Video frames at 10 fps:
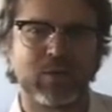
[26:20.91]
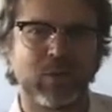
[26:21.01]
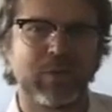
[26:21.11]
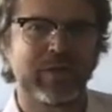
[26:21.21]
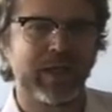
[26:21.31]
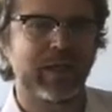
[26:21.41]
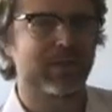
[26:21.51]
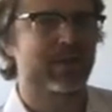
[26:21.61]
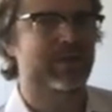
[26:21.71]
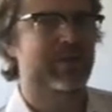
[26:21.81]
all of the
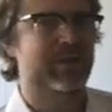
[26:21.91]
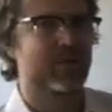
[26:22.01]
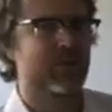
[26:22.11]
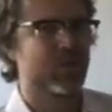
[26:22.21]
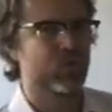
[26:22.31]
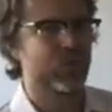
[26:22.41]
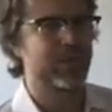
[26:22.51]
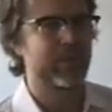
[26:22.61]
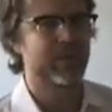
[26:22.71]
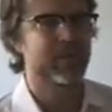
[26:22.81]
elements could
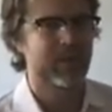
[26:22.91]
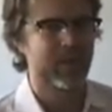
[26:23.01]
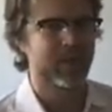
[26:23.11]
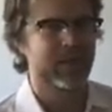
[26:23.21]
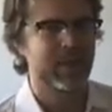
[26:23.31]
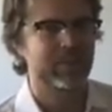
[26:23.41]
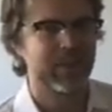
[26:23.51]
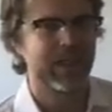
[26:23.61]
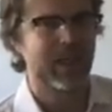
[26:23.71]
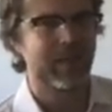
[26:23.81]
be criticized as
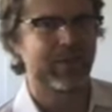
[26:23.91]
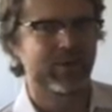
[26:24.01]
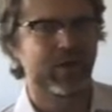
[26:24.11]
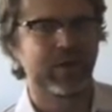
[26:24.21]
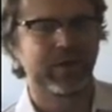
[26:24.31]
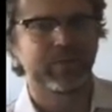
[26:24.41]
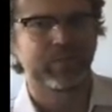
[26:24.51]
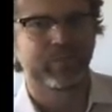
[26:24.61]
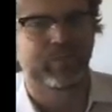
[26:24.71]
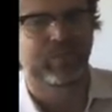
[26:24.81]
being arbitrary.
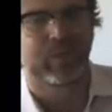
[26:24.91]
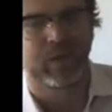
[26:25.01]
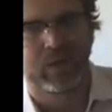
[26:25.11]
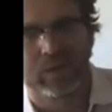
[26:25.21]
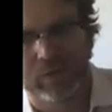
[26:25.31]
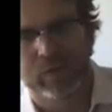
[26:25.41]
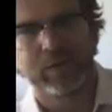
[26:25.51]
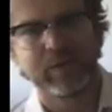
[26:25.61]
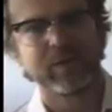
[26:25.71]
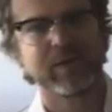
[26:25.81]
So
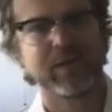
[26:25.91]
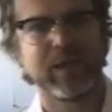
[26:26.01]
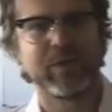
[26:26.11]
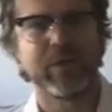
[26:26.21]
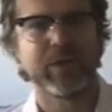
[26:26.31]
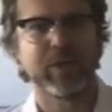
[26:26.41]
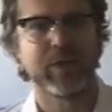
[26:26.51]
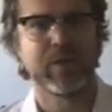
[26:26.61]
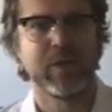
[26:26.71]
here is the definition.